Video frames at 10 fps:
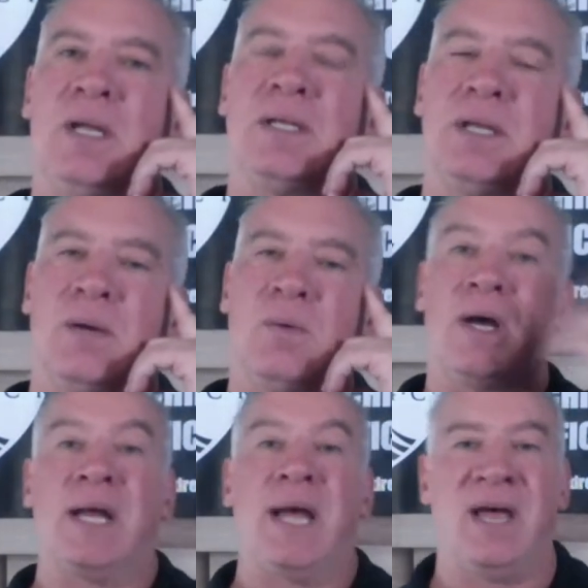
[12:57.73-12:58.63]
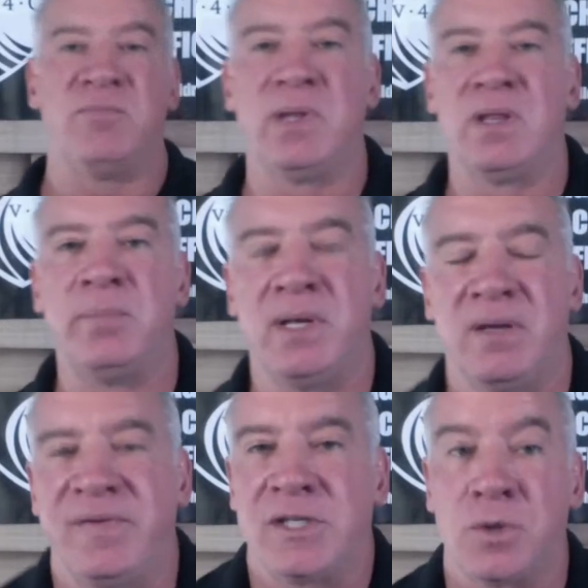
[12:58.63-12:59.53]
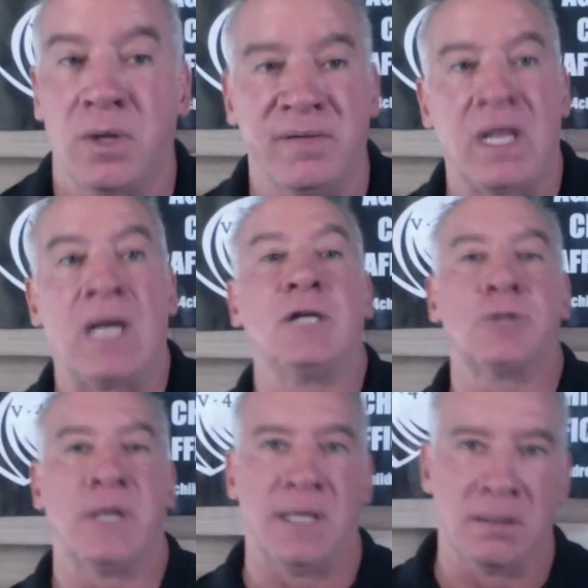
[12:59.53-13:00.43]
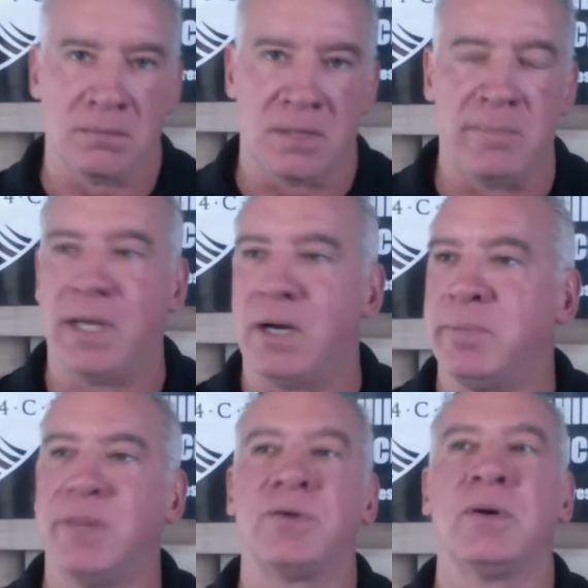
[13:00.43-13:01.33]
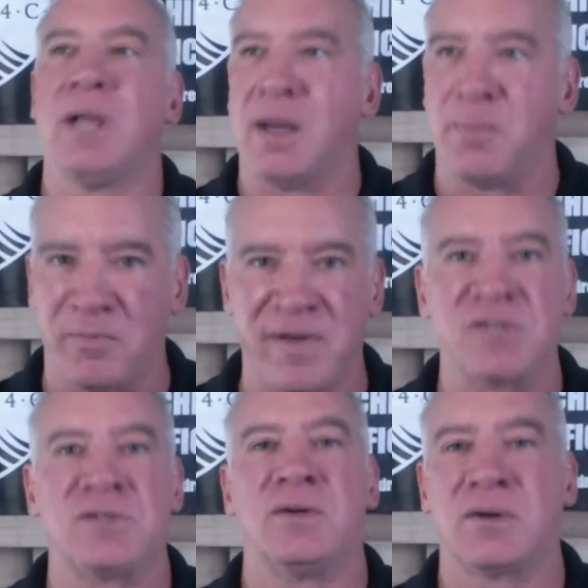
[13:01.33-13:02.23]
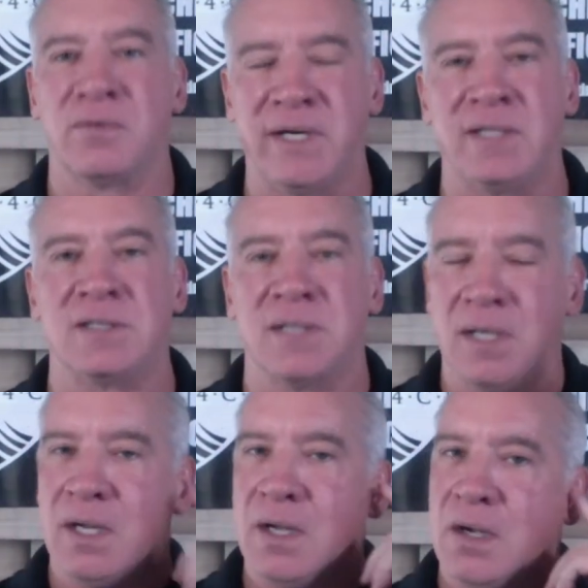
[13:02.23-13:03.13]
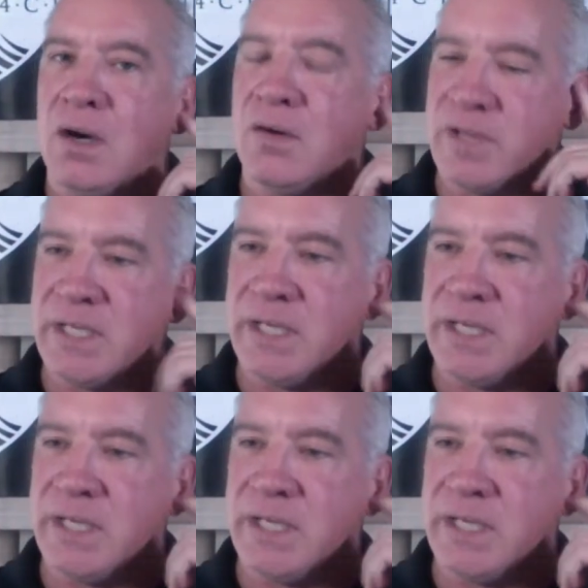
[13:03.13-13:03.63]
you know what? I have been the beneficiary of a lot of training. I mean, I've been through a lot of professional careers over the